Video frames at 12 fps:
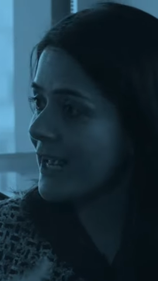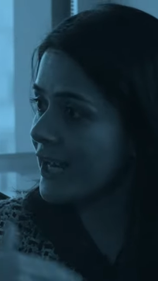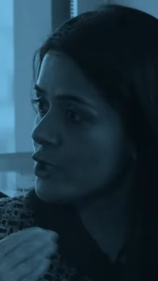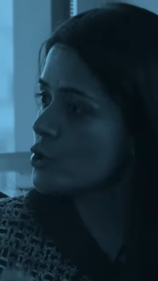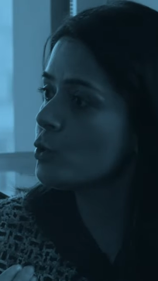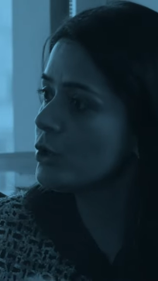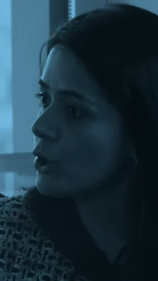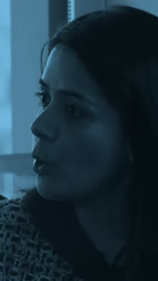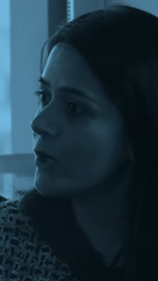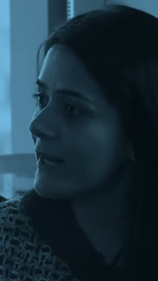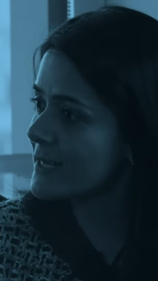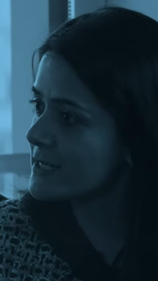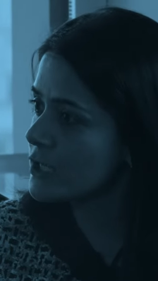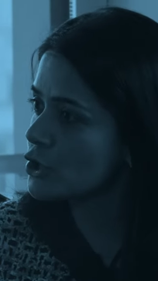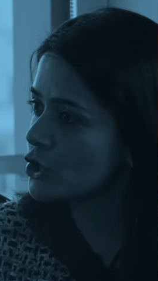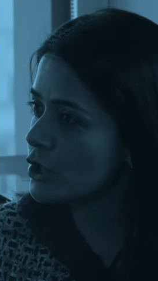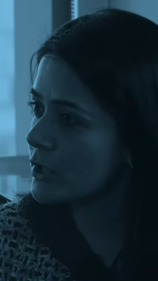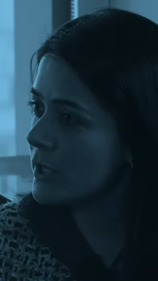into the
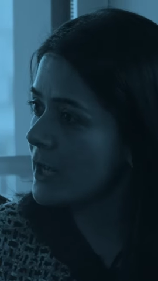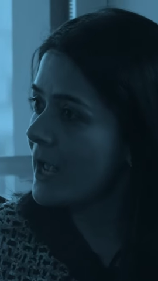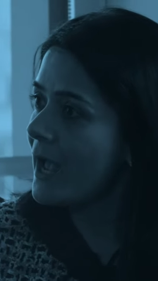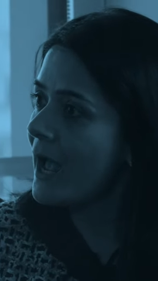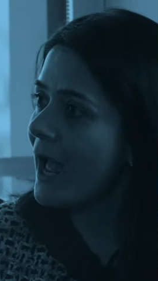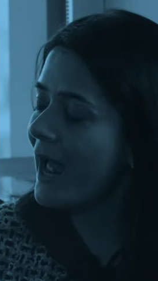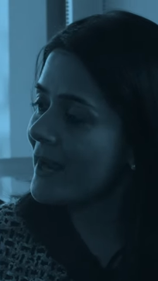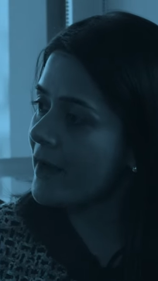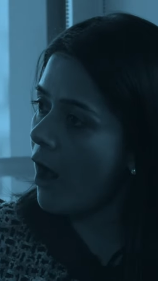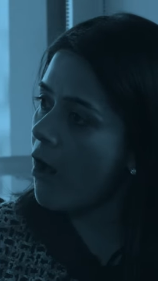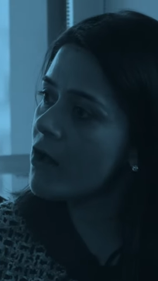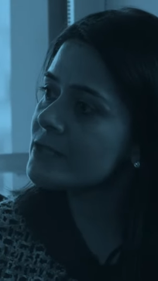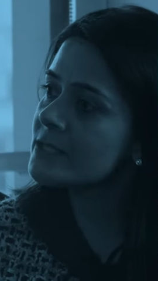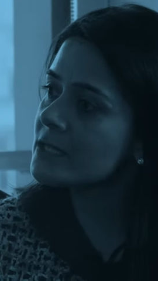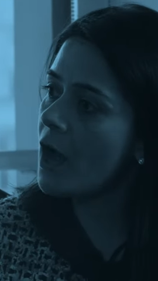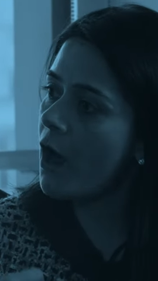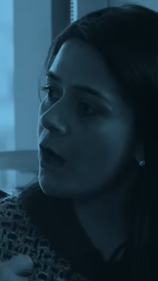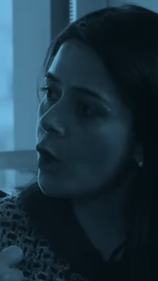organization and asked
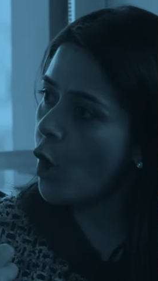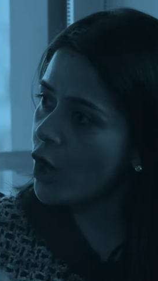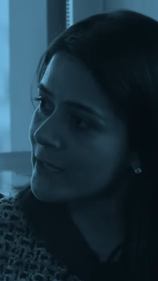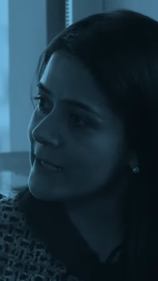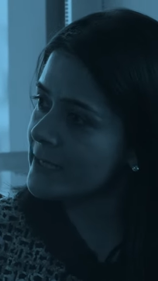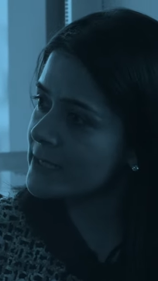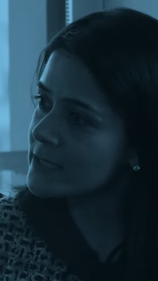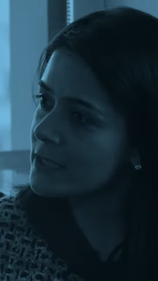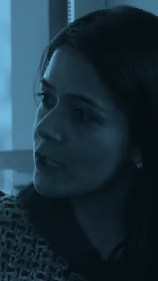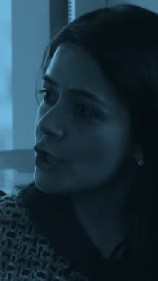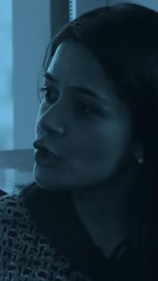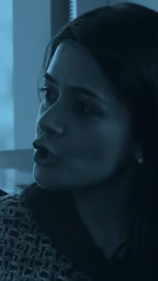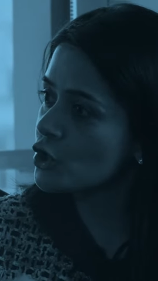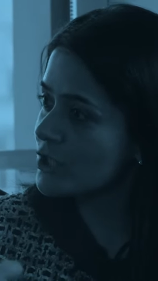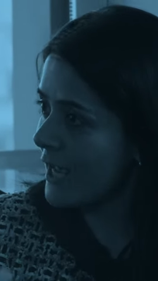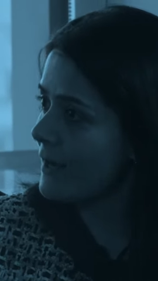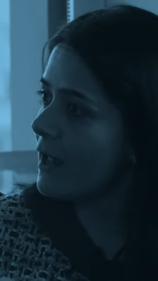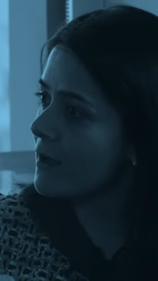our colleagues to
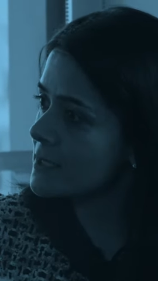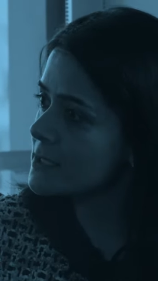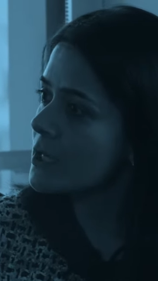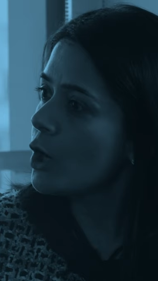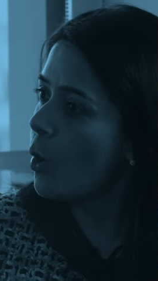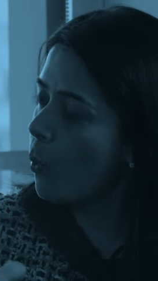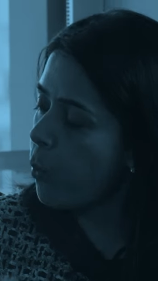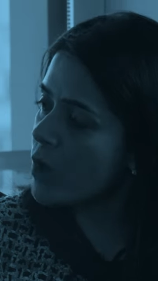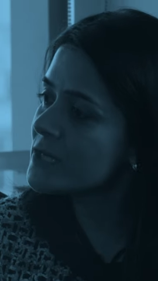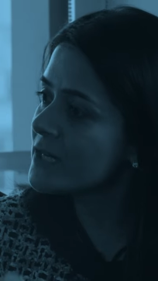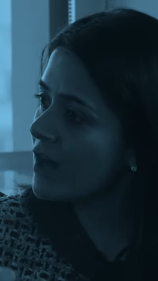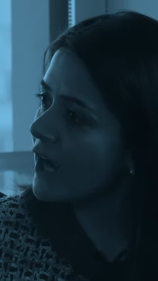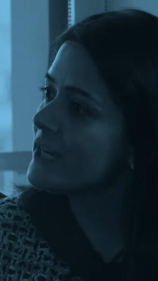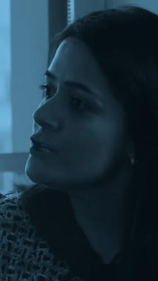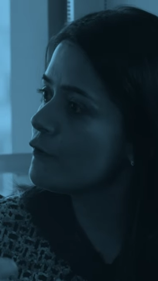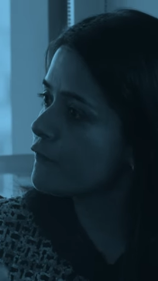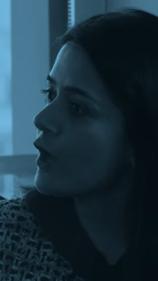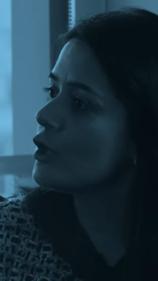tell us what
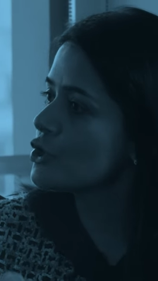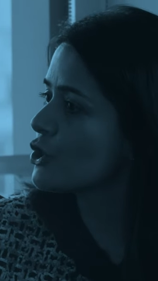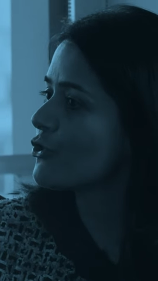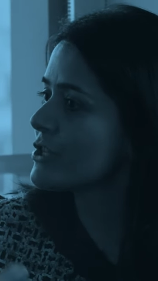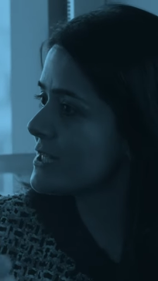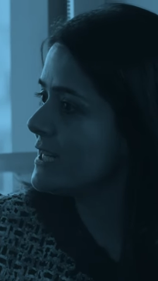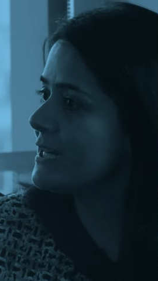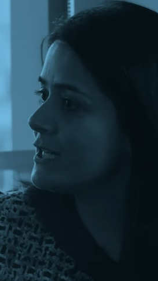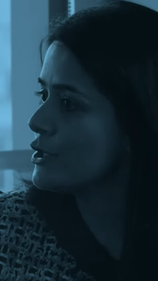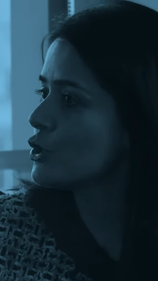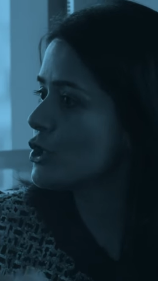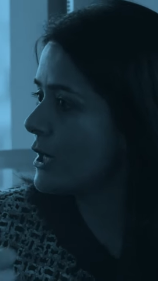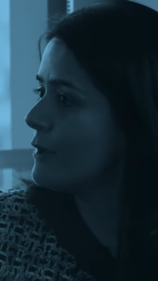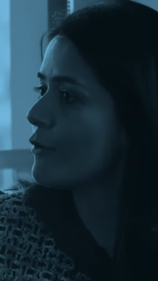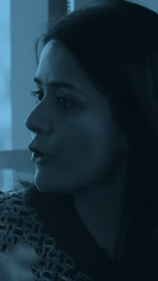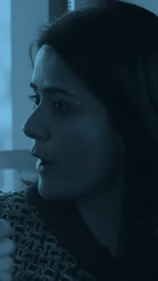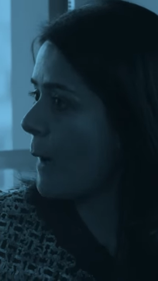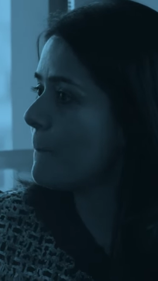kind of culture is needed to
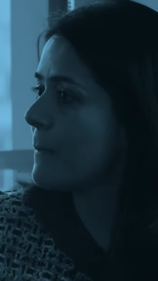deliver on our